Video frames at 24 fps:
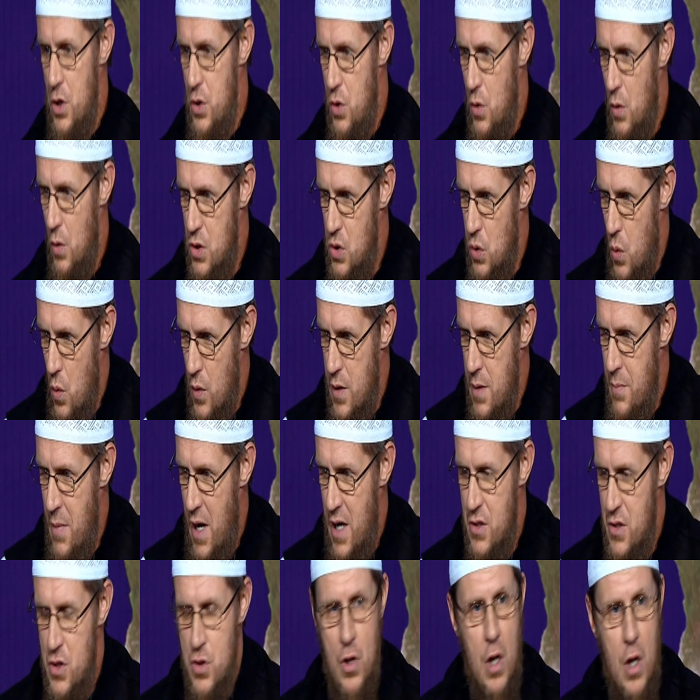you're talking about.
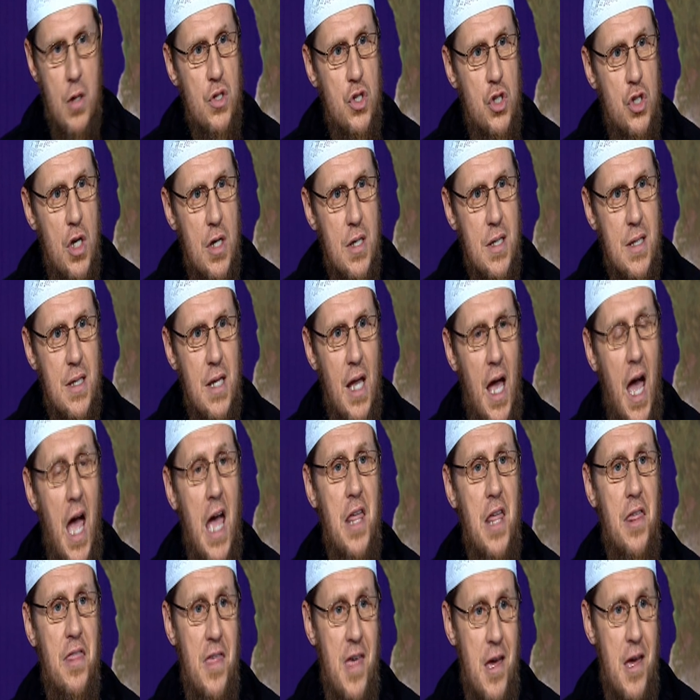It's not just a
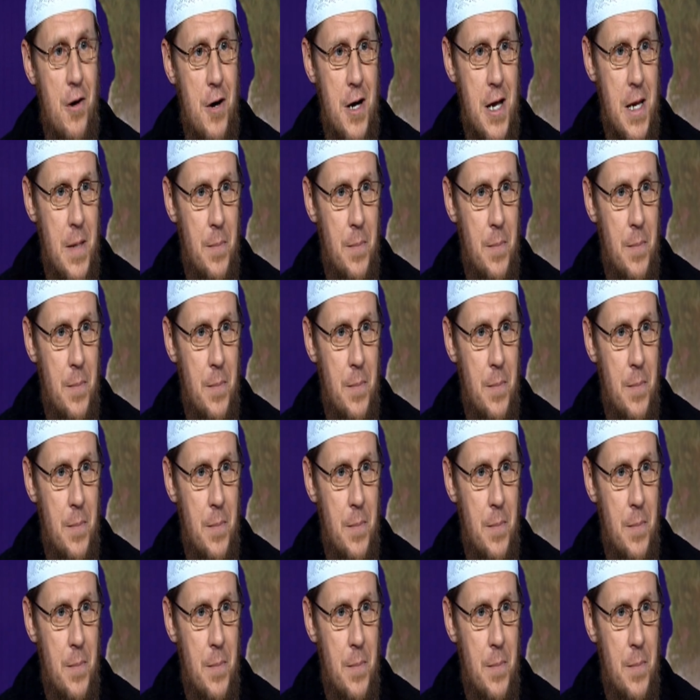theory,